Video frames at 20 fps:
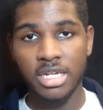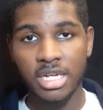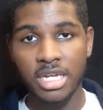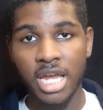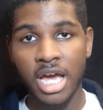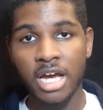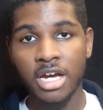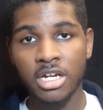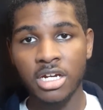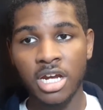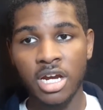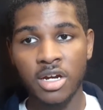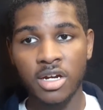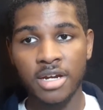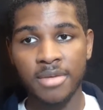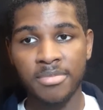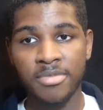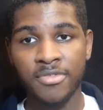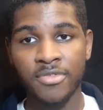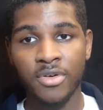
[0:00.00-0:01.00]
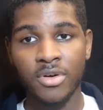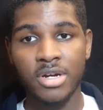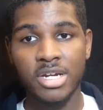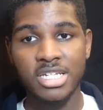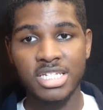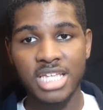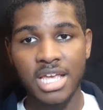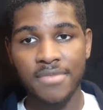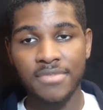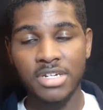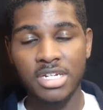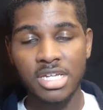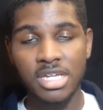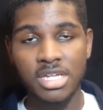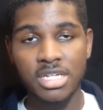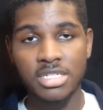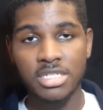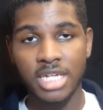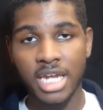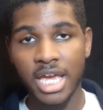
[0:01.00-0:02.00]
Not unheard of before the
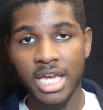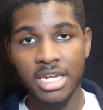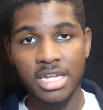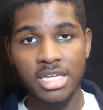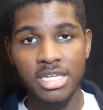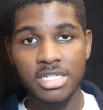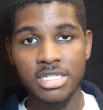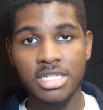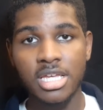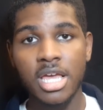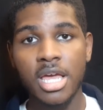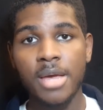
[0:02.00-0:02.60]
70s and 80s.